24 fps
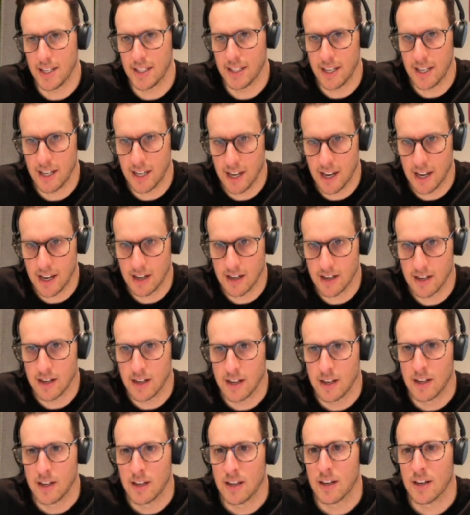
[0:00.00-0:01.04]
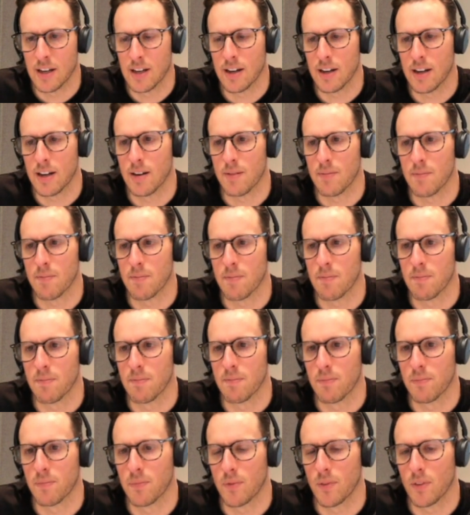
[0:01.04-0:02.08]
E C D N. Um,
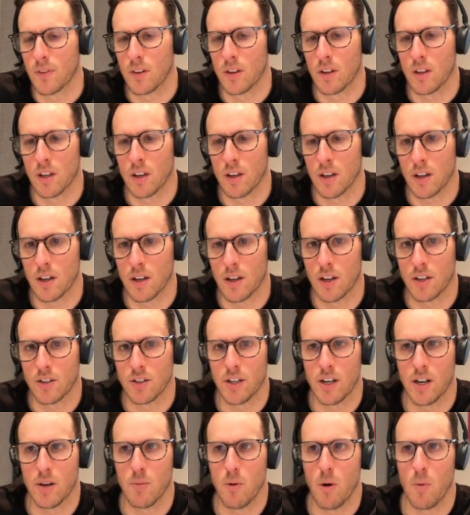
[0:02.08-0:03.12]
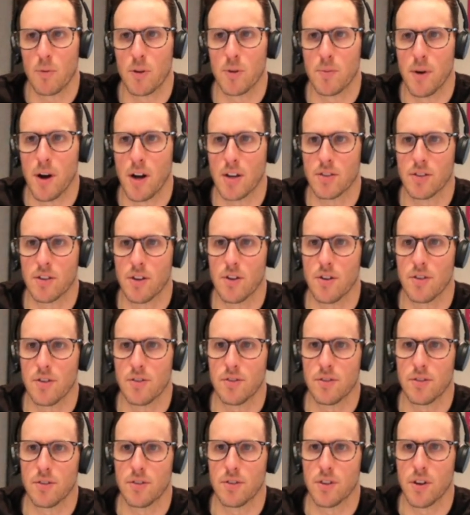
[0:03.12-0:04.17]
Uh, to help optimize
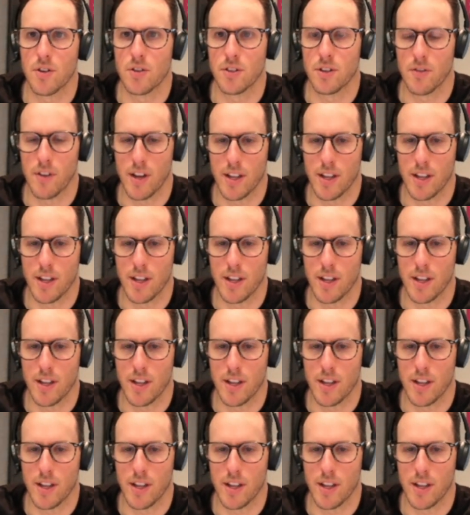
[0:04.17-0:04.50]
those those